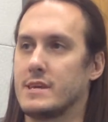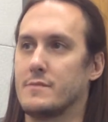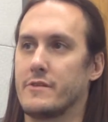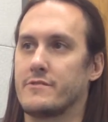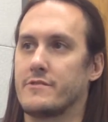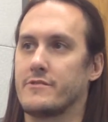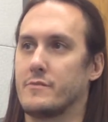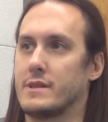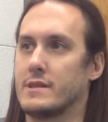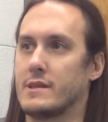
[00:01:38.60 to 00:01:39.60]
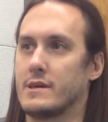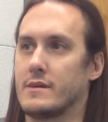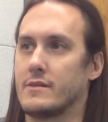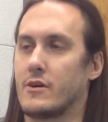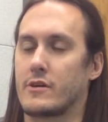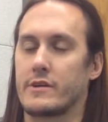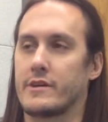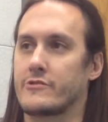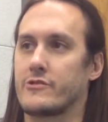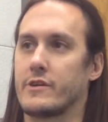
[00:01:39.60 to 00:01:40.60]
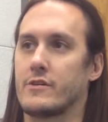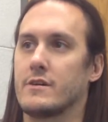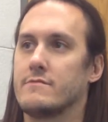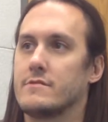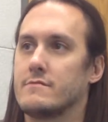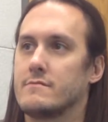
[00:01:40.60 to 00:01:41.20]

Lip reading: the email system and the architecture thereof.